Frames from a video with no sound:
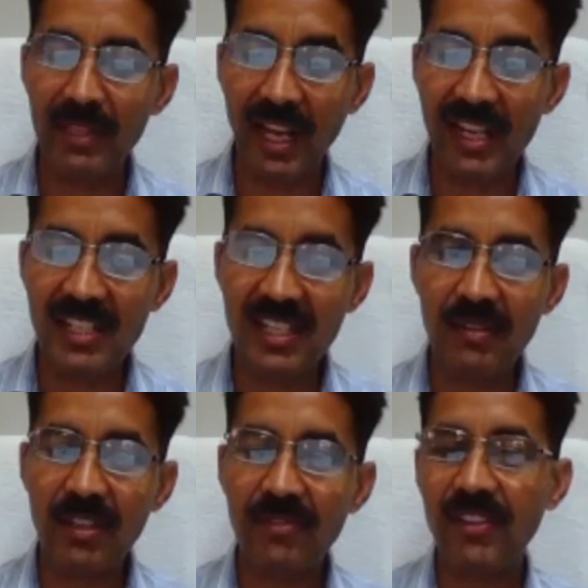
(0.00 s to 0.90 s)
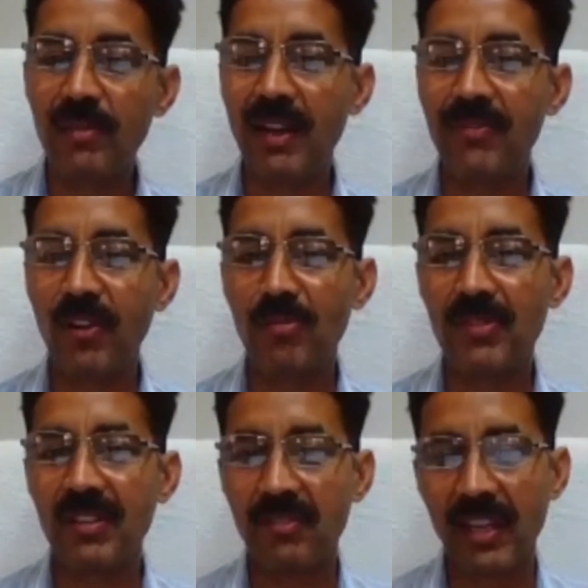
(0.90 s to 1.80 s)
the last day the feedback form
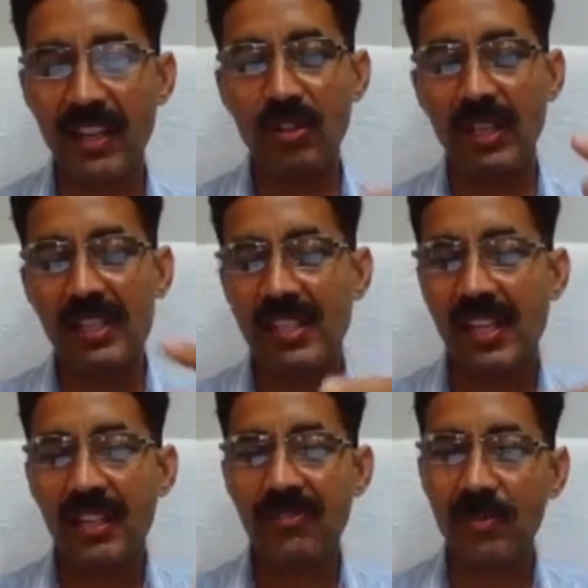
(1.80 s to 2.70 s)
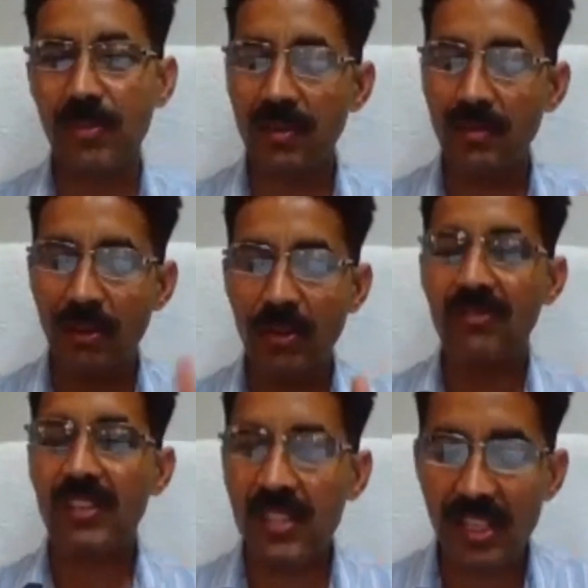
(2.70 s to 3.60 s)
wherein you can share the feedback about
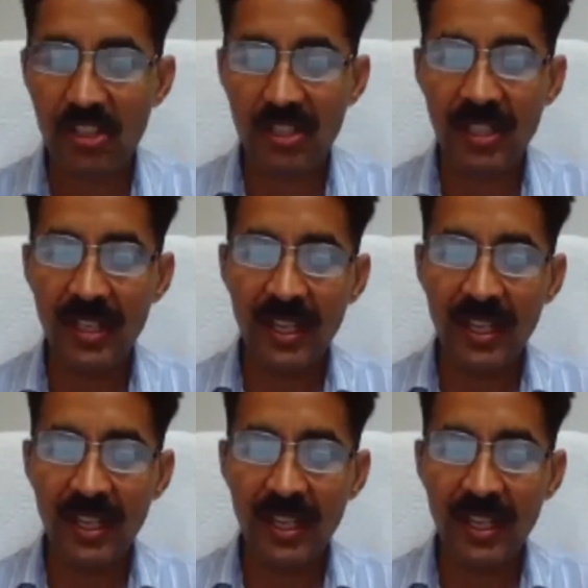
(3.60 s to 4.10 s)
every session